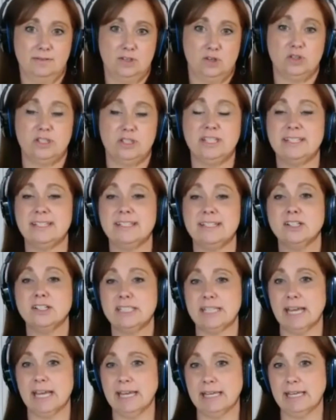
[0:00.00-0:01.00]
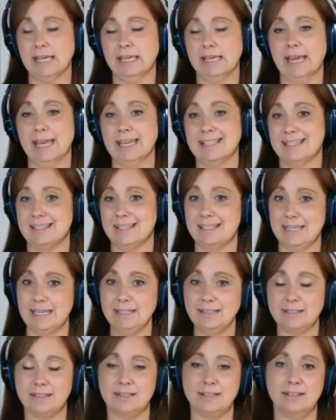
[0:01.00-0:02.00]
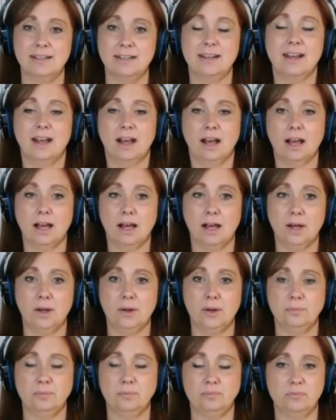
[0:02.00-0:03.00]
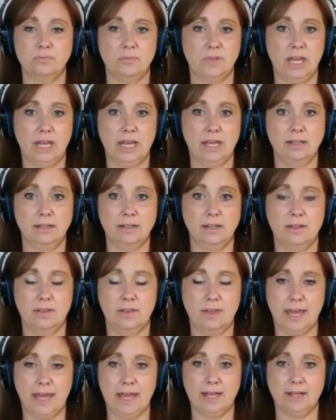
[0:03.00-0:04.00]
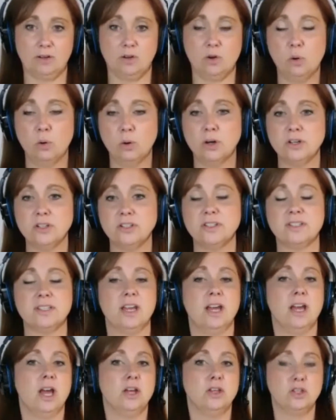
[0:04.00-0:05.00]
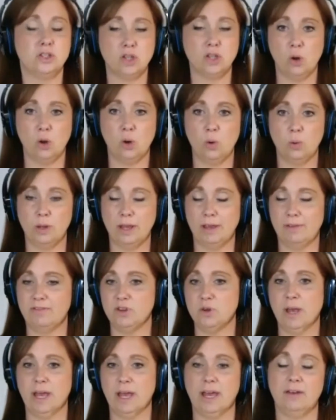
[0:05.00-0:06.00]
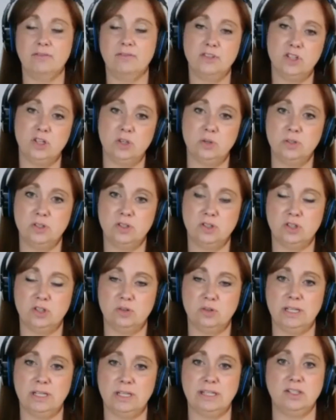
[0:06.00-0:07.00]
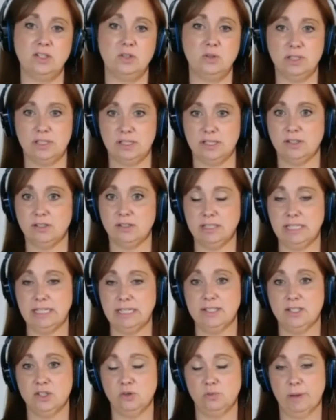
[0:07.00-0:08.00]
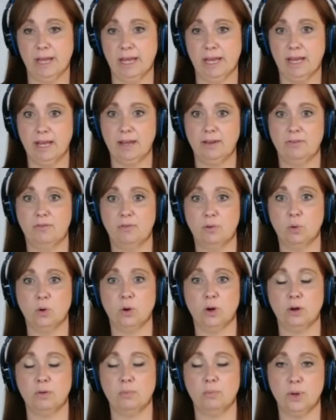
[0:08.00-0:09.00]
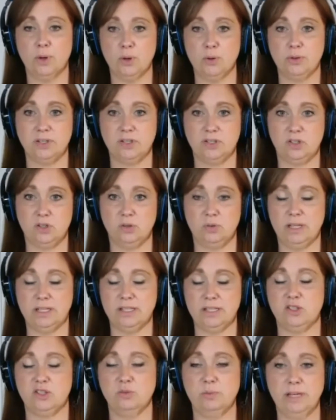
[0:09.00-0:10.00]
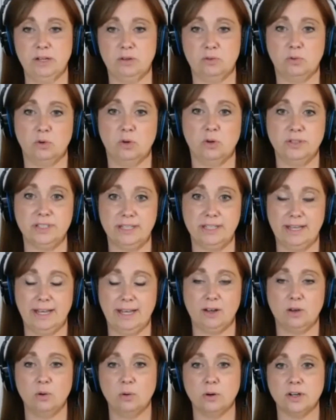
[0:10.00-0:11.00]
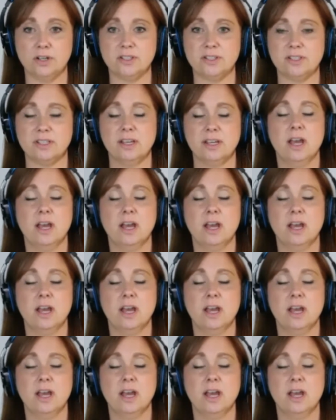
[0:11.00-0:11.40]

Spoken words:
still taking a seat in that course. So if you have two students, you still need to pay for both students to be enrolled in that course.